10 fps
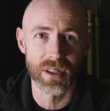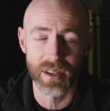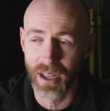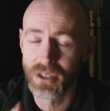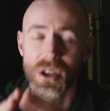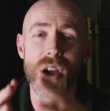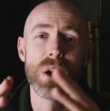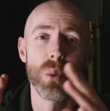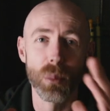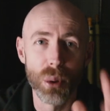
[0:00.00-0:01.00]
anything else.
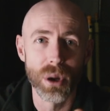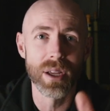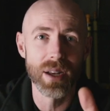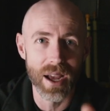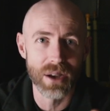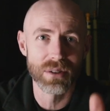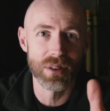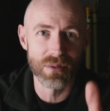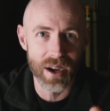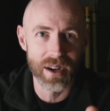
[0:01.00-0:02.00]
We're putting out
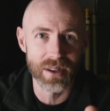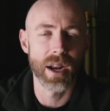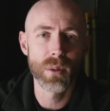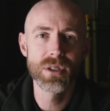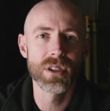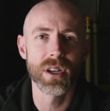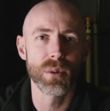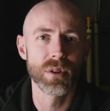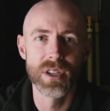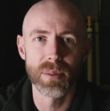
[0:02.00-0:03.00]
the fire. And I would sit here
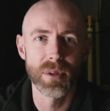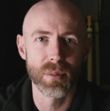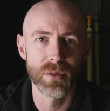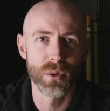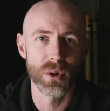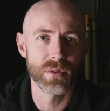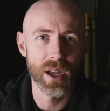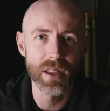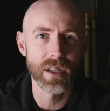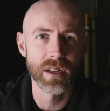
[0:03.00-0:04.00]
with tip number four
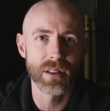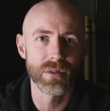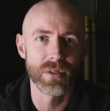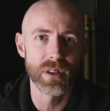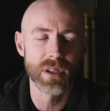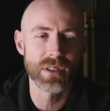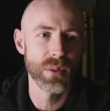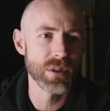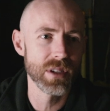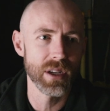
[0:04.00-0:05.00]
validating their feelings. I
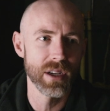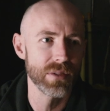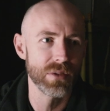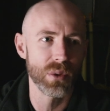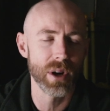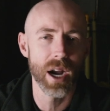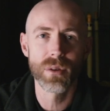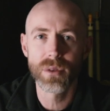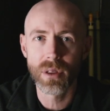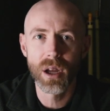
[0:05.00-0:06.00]
would sit here for
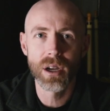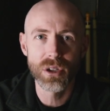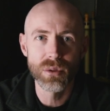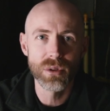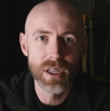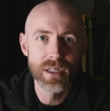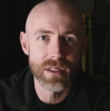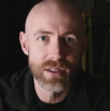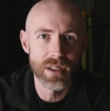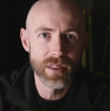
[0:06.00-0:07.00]
however long you need
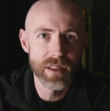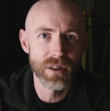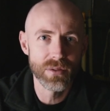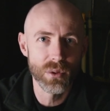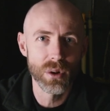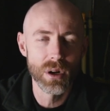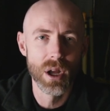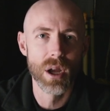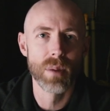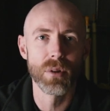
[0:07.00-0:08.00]
to sit there for
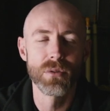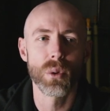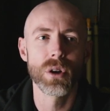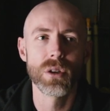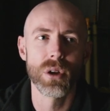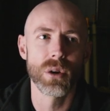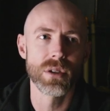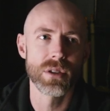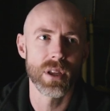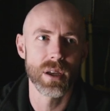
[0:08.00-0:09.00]
before you
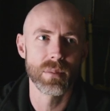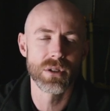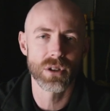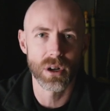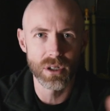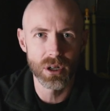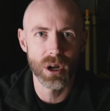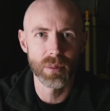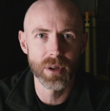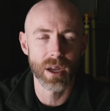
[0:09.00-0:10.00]
notice them start to
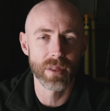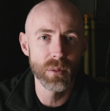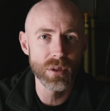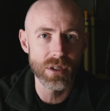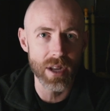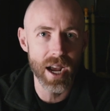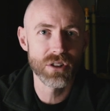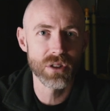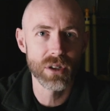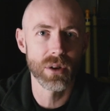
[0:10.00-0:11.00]
calm down. Then what's
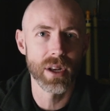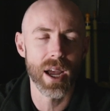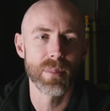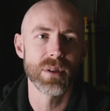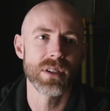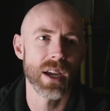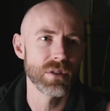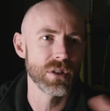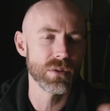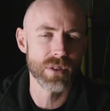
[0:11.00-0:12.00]
naturally going to happen is
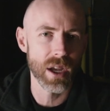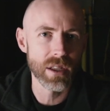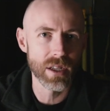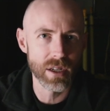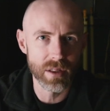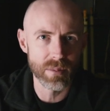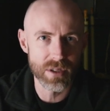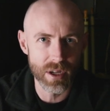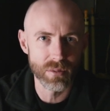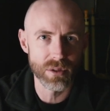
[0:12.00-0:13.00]
after you've validated them
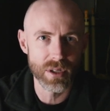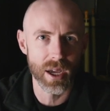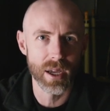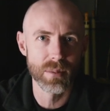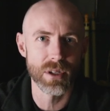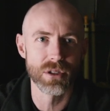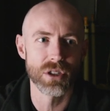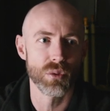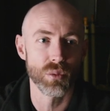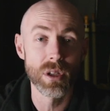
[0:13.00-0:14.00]
several times and
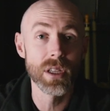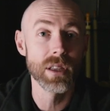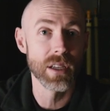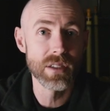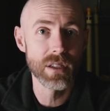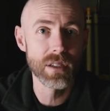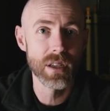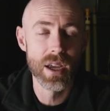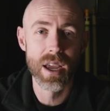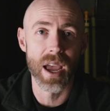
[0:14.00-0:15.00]
just really listened
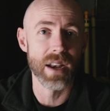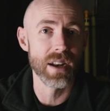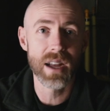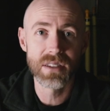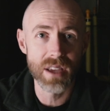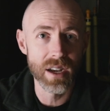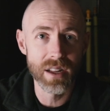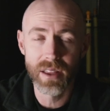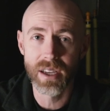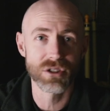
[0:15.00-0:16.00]
and not said
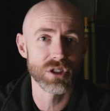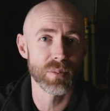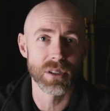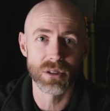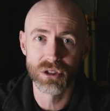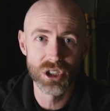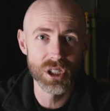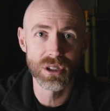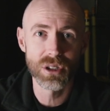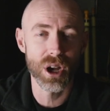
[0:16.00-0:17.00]
anything and just been
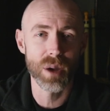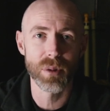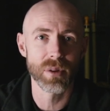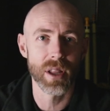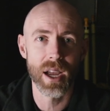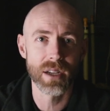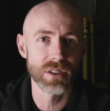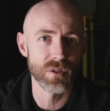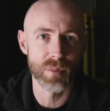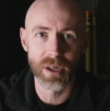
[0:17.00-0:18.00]
chill, calm, and relaxed,
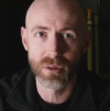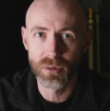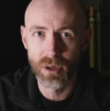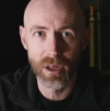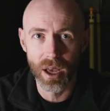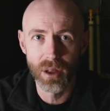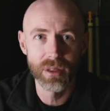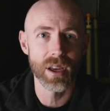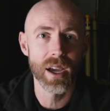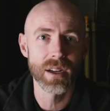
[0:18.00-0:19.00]
and you've made
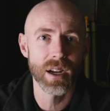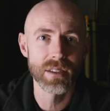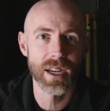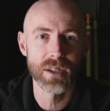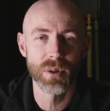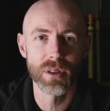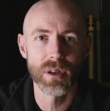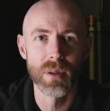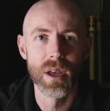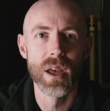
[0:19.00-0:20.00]
healthy eye contact with
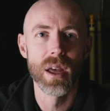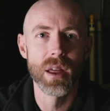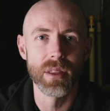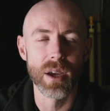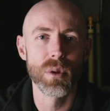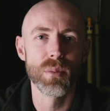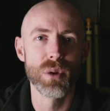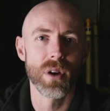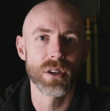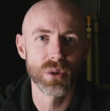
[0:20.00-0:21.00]
them. Then we
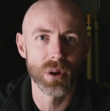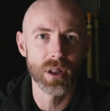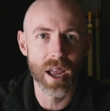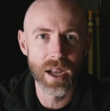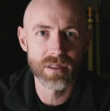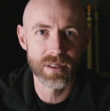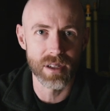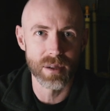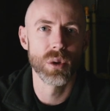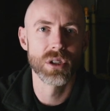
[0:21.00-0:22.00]
move on to our last
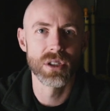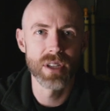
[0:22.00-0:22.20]
tip, which is